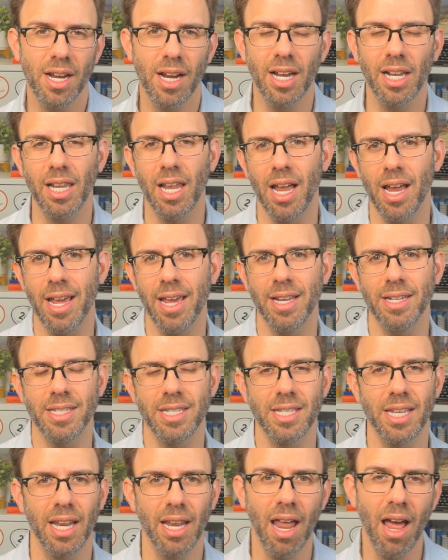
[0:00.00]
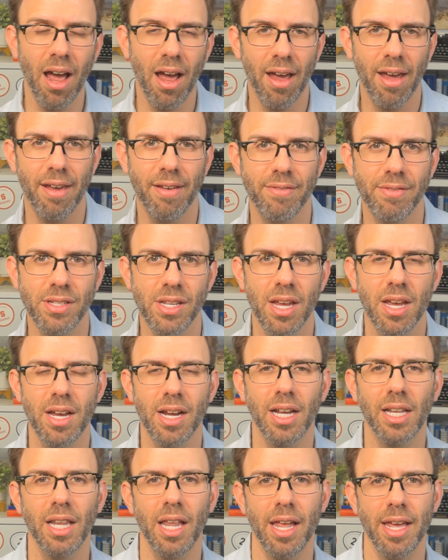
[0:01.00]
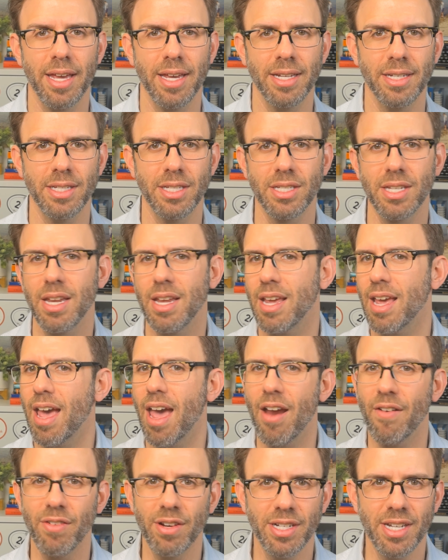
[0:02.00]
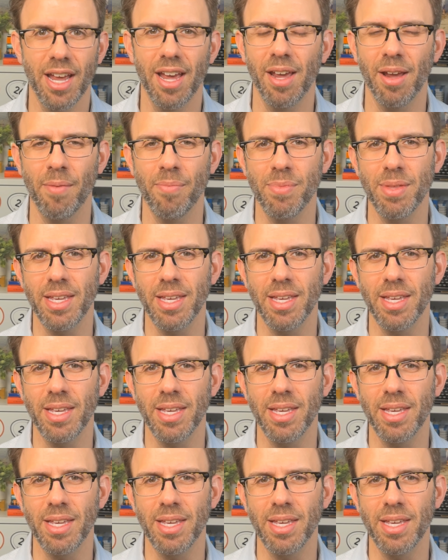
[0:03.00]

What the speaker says: clients' lives, clients' everyday